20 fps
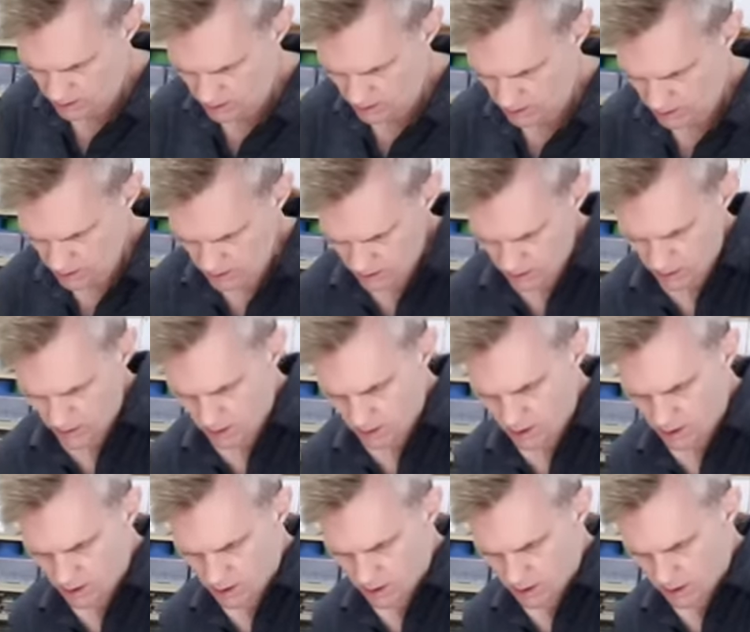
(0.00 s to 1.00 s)

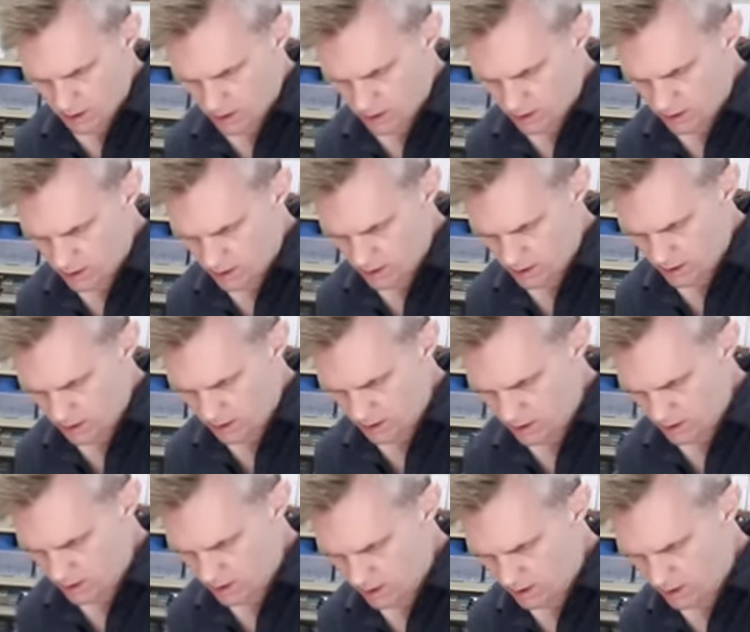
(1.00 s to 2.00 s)

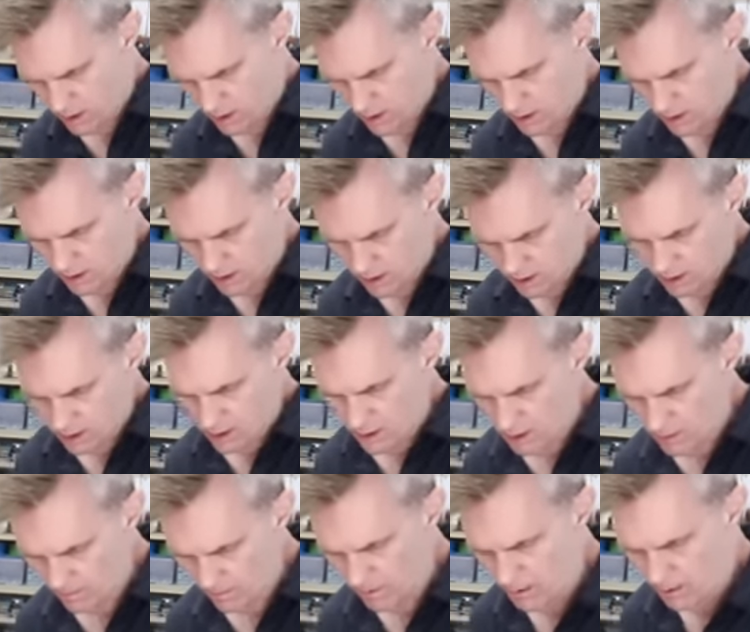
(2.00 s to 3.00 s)
Nobody speaks.